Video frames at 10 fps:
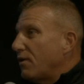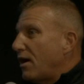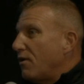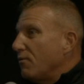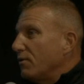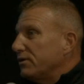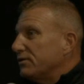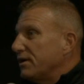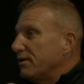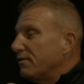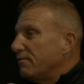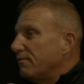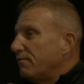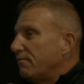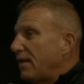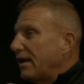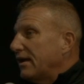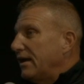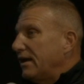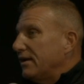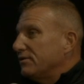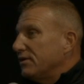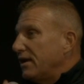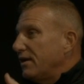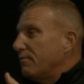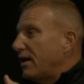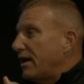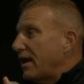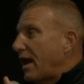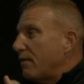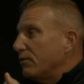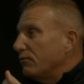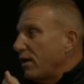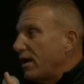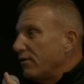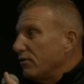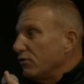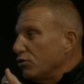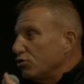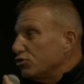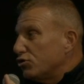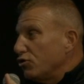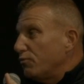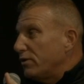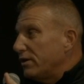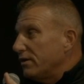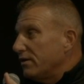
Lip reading: always tell my kids and anybody, I would rather look stupid